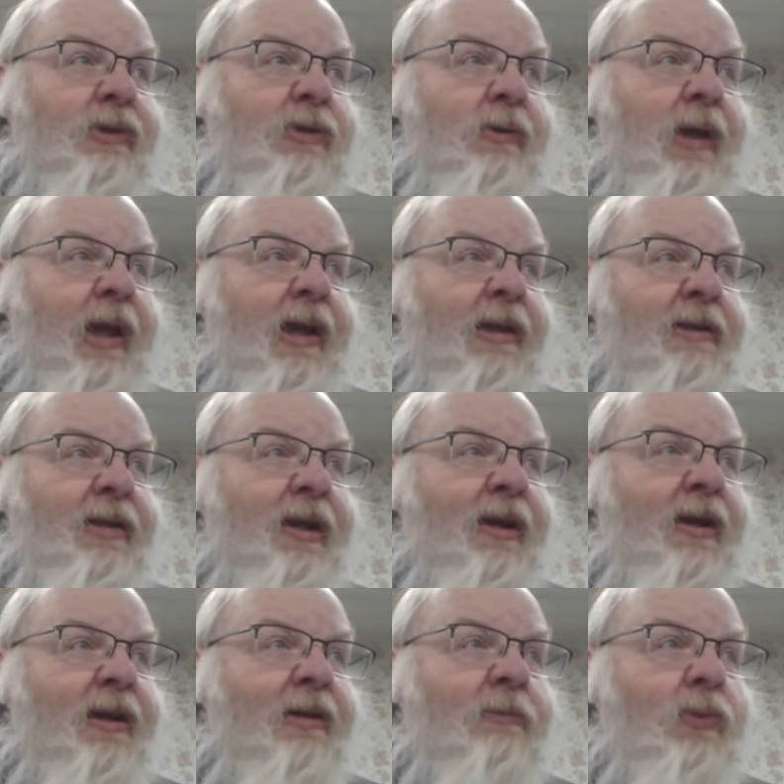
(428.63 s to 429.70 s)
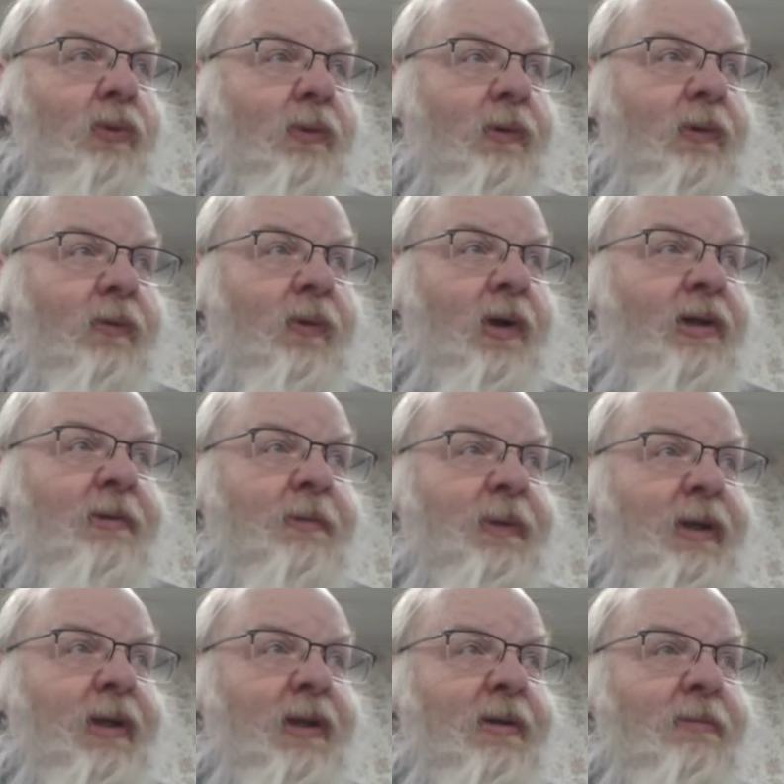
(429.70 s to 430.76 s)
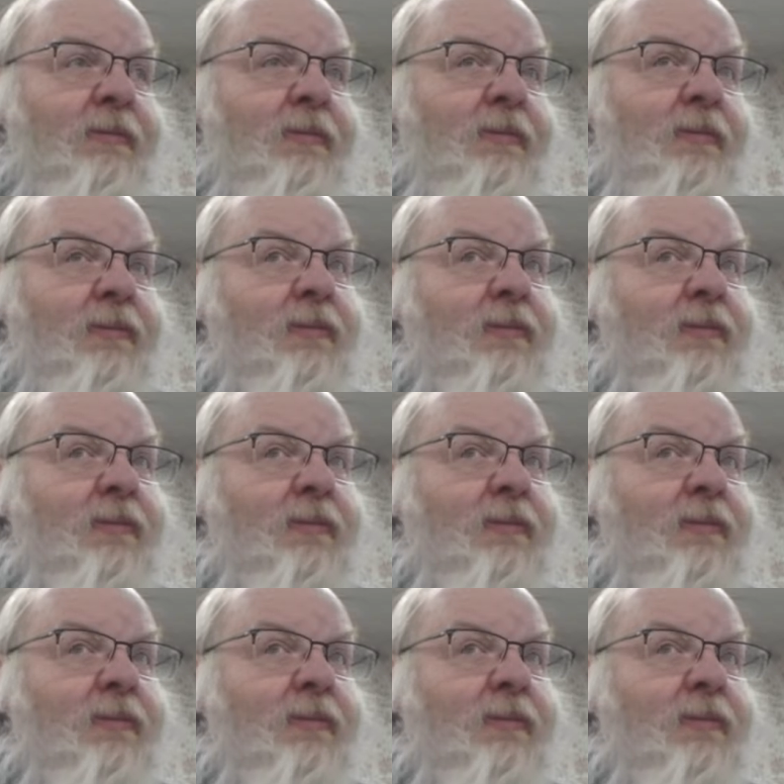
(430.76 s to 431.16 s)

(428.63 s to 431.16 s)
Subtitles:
UK time, or 1 p.m.